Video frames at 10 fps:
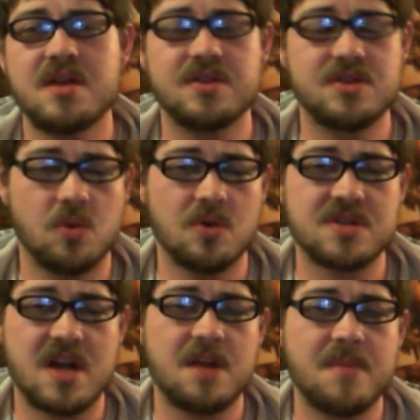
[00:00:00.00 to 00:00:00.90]
the
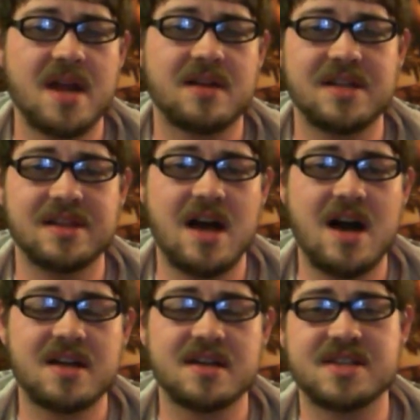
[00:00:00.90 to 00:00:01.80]
doors automatically
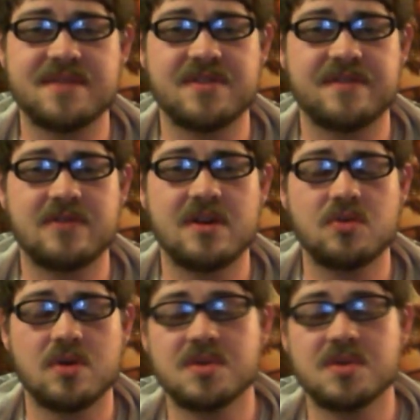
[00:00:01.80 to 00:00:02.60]
lock except for the front door,